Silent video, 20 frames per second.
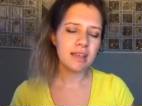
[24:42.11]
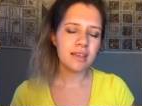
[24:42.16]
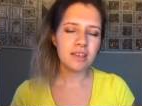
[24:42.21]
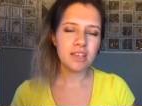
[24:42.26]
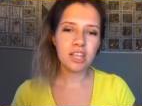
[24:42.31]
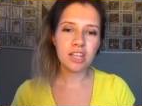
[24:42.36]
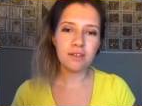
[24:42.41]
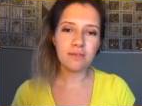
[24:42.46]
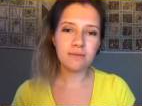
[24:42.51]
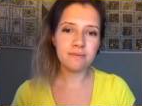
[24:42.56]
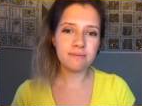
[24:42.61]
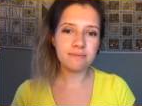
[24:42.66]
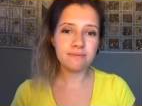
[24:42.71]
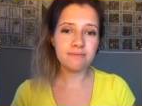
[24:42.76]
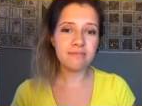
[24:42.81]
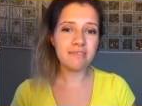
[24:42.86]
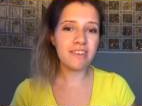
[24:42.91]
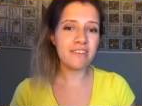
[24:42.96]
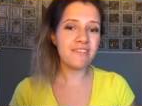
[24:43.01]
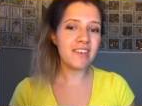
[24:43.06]
you know
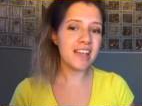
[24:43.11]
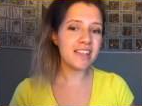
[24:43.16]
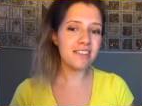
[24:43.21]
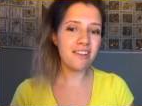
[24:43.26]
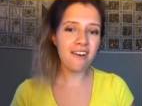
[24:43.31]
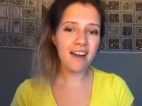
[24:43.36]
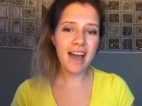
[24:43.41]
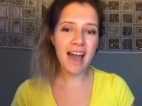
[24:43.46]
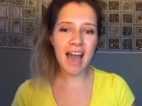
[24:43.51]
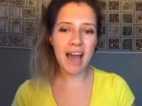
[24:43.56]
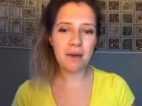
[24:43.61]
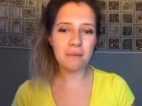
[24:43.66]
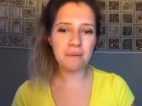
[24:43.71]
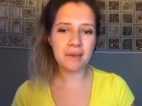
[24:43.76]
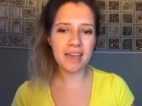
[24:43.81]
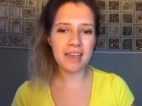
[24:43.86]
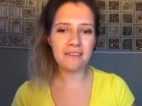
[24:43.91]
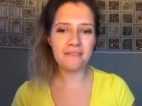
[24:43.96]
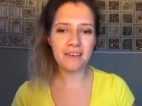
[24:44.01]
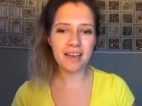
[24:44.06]
they're not
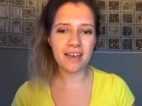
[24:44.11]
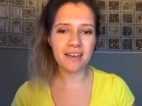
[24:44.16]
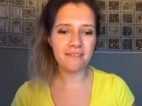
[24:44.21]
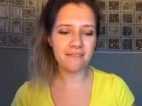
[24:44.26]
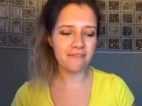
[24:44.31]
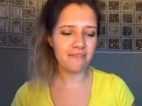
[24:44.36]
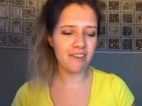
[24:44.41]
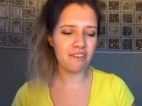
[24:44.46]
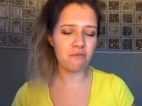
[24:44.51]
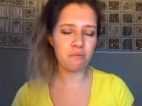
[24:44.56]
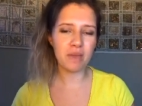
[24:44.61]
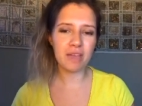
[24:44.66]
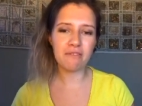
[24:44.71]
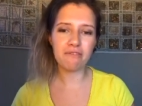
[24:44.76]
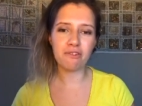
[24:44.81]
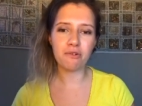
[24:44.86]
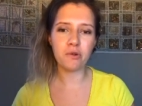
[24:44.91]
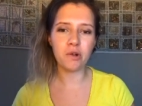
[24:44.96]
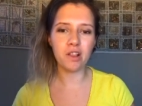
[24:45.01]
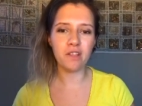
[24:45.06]
happy that they've been
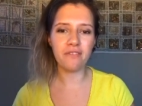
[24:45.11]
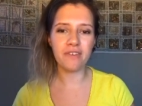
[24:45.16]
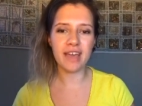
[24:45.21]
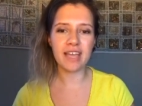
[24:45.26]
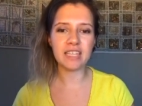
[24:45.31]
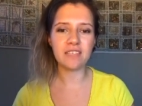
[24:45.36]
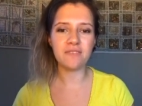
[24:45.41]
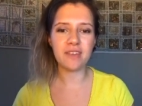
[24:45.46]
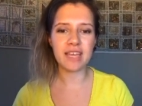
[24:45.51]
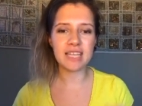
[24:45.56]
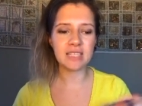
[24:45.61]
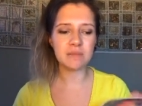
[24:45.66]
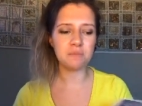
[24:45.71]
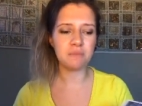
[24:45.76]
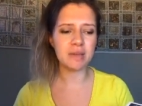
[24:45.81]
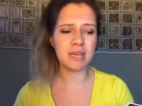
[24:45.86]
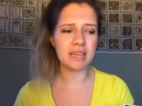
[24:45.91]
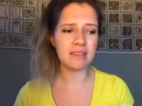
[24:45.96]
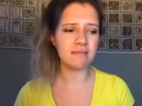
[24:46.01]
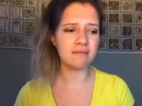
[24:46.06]
through all of this but it's
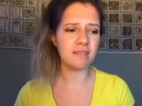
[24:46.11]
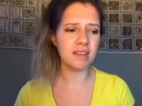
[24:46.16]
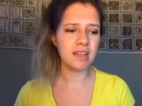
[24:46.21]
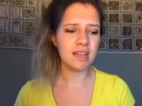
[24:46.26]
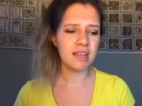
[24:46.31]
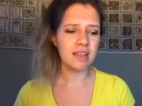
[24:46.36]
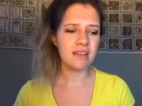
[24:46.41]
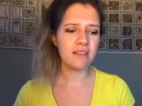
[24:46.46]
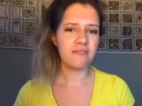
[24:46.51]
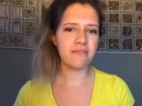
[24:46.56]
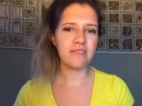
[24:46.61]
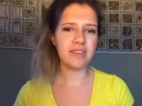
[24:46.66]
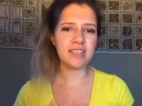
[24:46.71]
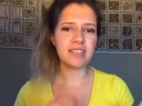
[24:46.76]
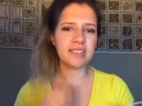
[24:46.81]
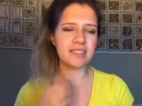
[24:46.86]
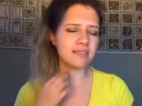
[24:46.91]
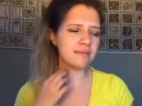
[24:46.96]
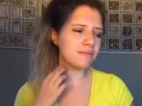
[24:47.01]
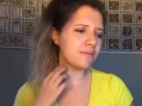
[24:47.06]
been
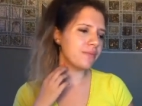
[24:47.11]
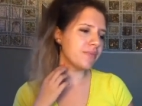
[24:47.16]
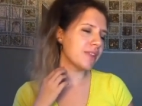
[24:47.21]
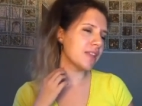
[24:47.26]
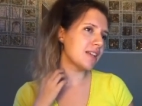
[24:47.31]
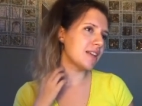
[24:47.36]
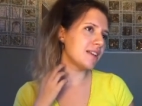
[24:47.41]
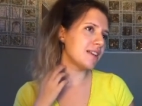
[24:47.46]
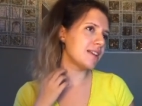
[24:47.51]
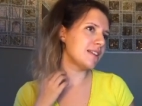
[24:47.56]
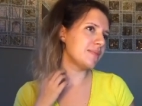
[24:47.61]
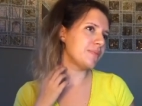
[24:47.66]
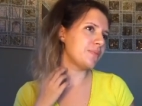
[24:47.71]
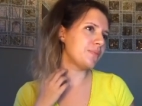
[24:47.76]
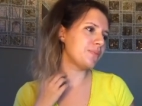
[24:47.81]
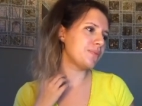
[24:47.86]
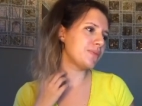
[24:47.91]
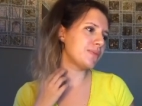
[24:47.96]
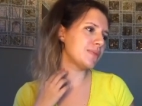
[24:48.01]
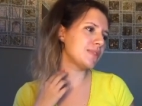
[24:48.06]
this
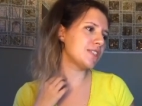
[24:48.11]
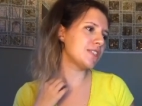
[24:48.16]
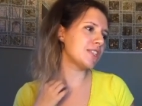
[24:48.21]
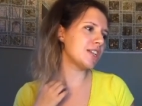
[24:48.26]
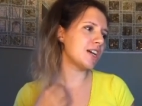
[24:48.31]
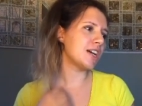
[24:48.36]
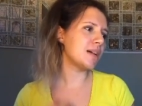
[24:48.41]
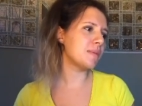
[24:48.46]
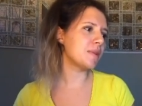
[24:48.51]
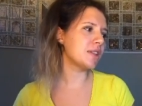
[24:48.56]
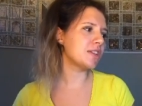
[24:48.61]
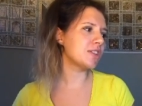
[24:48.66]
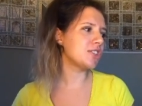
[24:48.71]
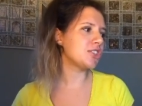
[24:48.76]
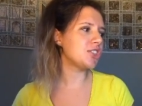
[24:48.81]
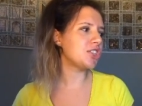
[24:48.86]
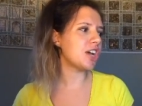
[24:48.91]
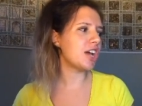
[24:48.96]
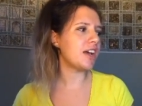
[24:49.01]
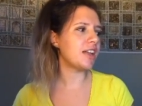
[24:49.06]
tumultuous
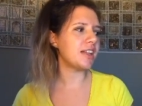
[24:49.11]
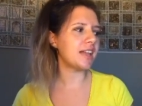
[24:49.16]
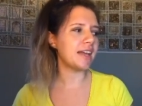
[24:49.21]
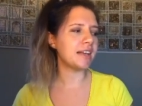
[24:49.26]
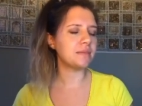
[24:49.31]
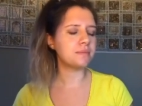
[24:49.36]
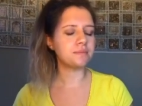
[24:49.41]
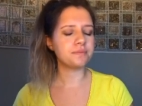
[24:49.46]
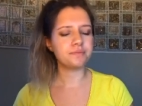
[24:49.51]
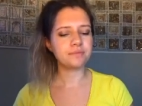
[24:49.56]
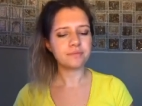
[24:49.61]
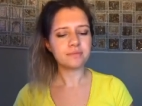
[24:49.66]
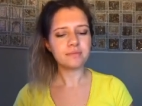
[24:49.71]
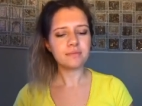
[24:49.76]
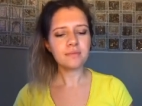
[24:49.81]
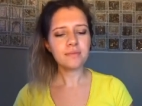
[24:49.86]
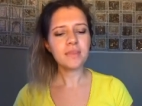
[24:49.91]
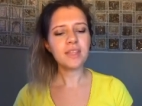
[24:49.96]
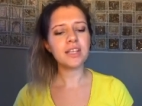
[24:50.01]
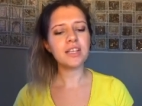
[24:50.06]
journey
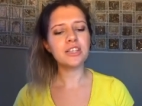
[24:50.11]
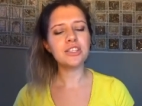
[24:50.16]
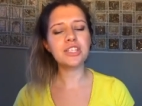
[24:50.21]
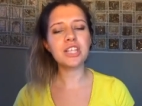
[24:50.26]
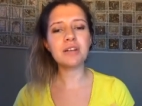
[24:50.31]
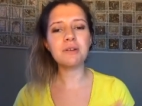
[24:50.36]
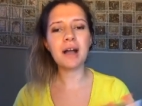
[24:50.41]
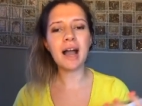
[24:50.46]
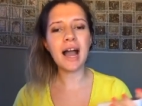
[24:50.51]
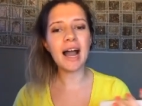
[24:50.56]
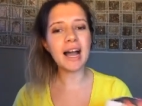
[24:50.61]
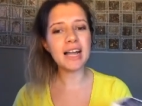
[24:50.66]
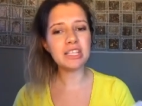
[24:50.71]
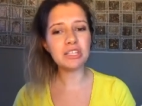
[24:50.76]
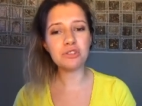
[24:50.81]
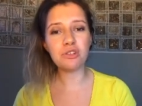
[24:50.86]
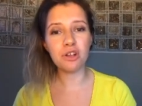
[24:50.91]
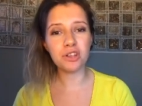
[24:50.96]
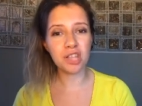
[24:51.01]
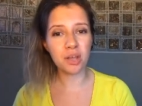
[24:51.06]
so i
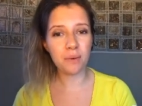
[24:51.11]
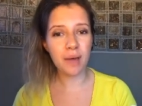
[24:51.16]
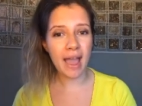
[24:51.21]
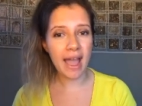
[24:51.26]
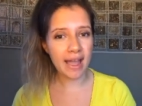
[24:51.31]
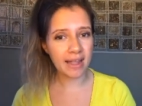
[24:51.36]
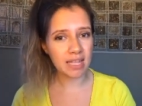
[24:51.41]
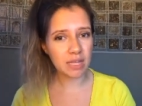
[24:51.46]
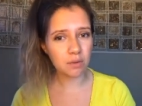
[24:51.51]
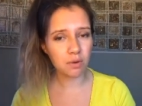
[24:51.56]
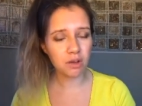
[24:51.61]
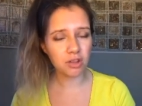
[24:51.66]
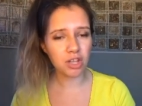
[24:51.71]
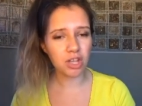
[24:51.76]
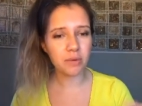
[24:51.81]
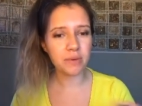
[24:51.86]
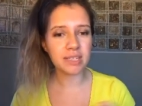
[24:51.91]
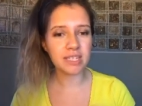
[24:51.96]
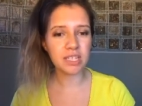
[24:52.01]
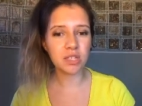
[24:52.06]
do not know anyone
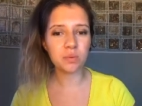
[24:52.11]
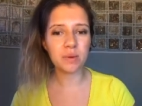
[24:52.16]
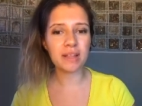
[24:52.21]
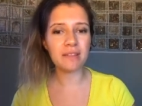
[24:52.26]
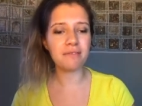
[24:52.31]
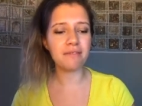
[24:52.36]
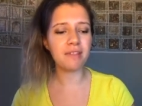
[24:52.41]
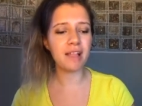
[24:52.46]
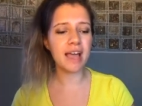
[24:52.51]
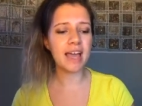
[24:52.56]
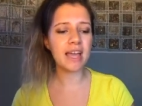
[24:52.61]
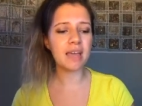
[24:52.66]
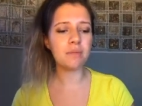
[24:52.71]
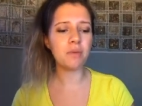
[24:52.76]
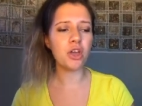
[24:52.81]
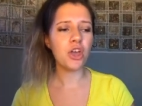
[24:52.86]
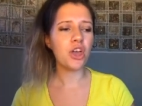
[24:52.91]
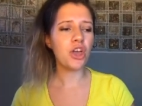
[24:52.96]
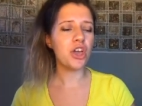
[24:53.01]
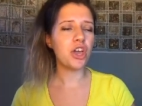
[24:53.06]
who is a twin flame
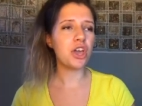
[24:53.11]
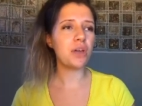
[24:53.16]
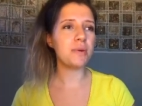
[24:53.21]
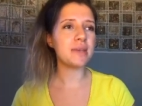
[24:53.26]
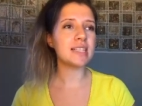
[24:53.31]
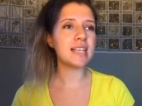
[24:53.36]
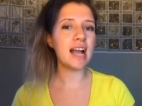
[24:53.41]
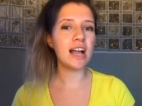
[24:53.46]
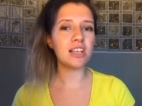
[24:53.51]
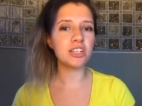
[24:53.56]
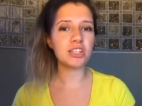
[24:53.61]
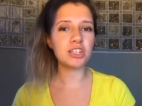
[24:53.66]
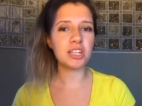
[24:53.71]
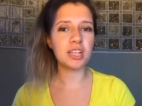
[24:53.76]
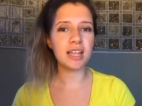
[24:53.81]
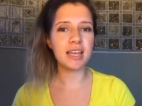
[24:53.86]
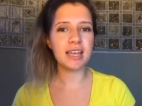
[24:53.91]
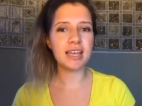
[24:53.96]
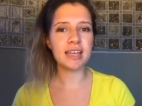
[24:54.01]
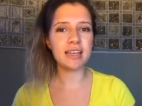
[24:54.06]
who is
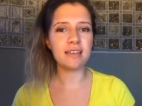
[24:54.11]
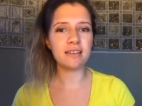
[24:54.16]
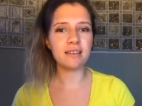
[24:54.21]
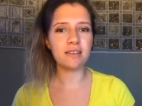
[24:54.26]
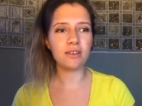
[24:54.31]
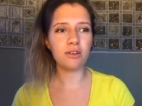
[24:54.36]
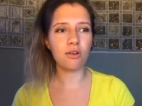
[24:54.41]
actually